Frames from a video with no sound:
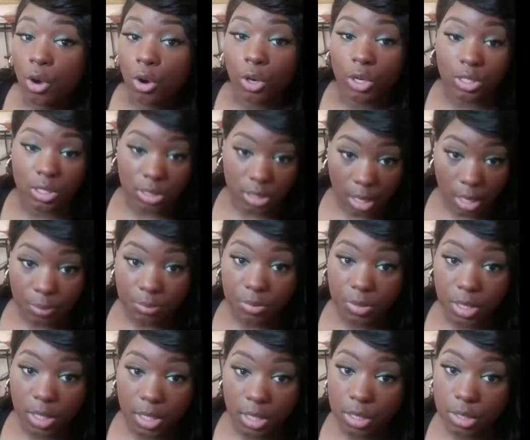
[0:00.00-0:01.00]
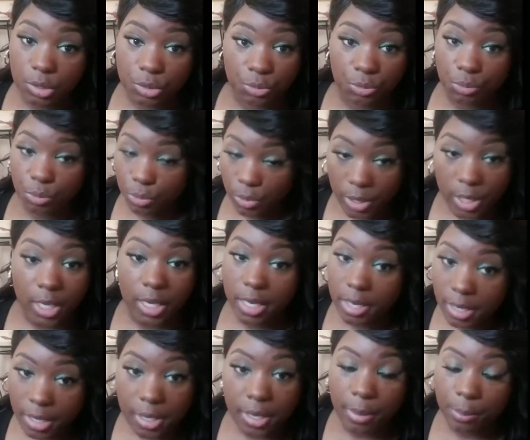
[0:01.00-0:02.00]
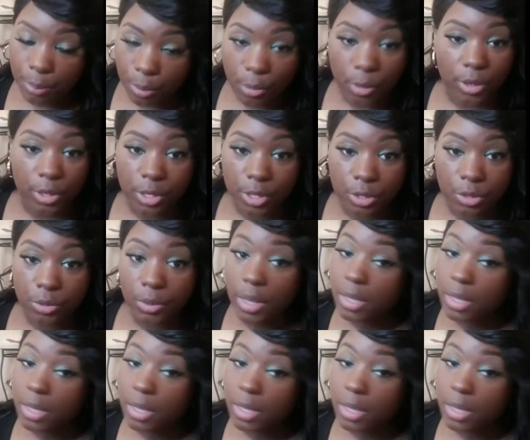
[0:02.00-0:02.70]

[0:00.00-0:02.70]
or something really important to do.